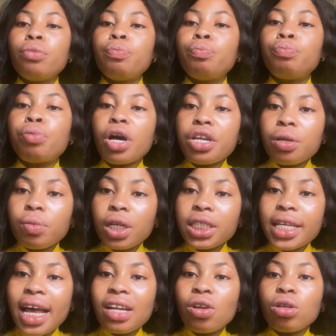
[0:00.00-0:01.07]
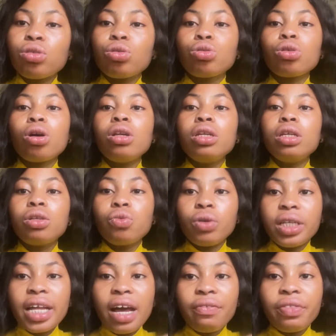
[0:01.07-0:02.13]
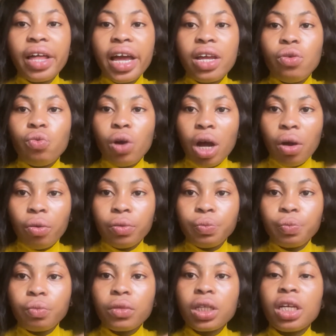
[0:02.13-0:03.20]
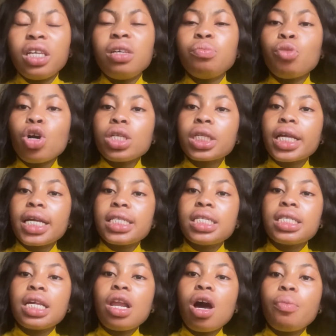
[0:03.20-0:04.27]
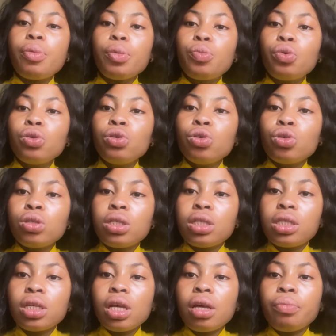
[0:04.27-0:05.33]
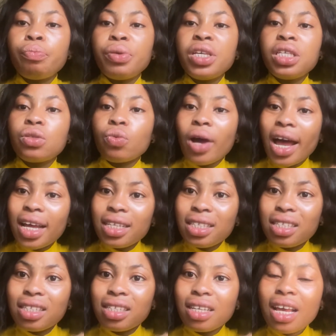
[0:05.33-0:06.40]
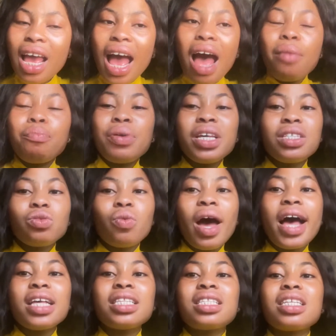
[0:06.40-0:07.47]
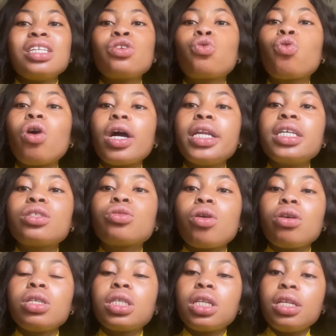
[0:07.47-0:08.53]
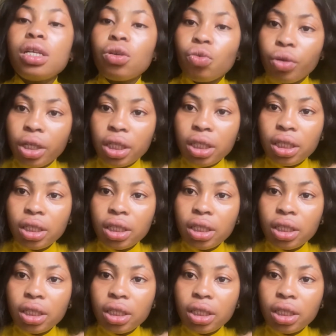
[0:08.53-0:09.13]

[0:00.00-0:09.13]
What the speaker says: body butter not to turn liquid after a while. In most cases, a lot of people use beeswax, and beeswax equally turns liquid